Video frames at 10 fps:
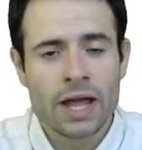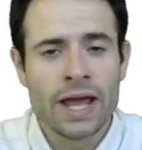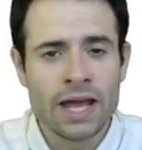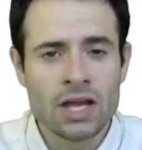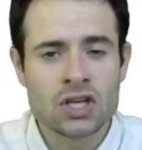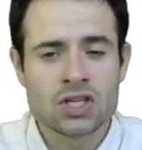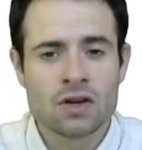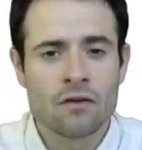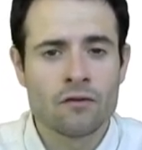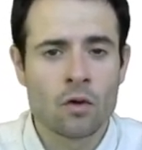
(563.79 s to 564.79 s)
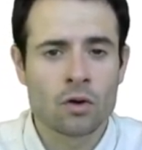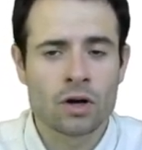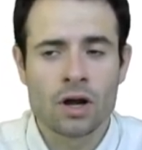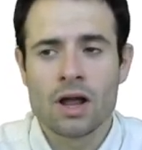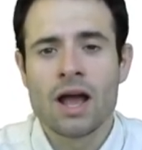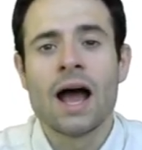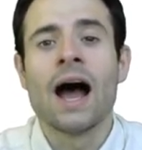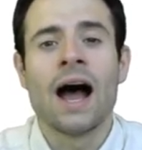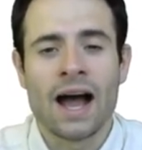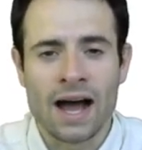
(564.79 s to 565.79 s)
H for
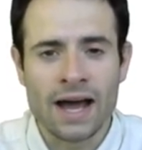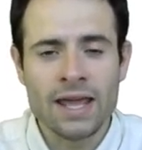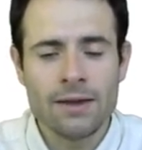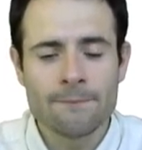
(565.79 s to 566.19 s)
high.